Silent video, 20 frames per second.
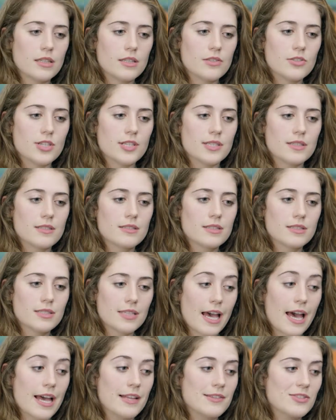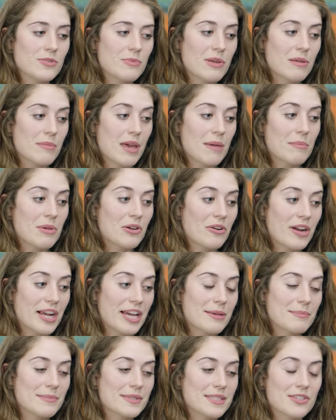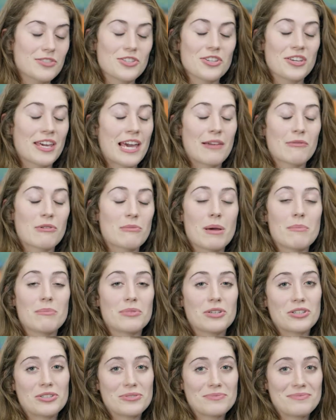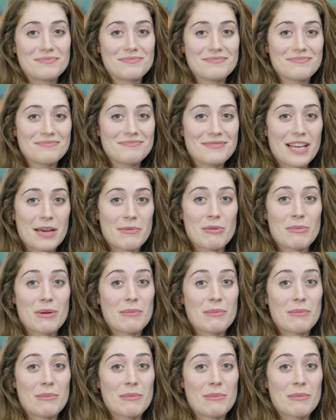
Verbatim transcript: And she's had so many mammograms that she can't remember how many